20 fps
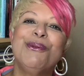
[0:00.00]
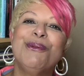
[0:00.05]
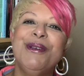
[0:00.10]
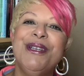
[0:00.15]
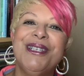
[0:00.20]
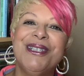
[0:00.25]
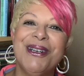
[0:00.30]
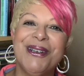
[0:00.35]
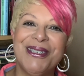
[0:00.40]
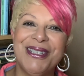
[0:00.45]

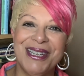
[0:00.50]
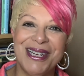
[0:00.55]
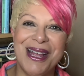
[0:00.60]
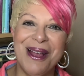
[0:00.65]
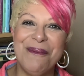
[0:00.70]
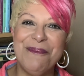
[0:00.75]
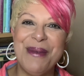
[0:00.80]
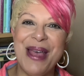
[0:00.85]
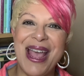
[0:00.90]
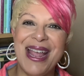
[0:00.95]
research and
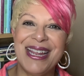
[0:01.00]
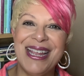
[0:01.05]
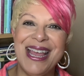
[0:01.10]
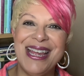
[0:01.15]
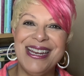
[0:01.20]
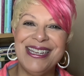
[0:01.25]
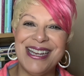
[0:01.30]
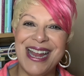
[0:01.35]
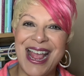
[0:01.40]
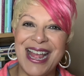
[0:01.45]
come back
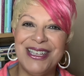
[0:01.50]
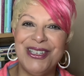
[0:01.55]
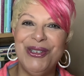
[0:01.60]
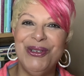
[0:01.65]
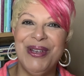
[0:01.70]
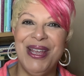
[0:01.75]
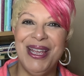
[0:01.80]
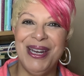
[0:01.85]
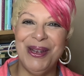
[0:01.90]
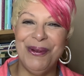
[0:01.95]
at
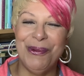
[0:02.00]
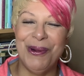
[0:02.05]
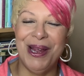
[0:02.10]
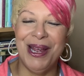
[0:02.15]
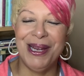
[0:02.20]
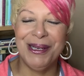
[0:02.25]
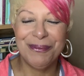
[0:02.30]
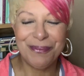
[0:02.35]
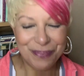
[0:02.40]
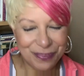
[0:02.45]
you
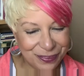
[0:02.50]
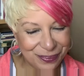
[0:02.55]
anyway.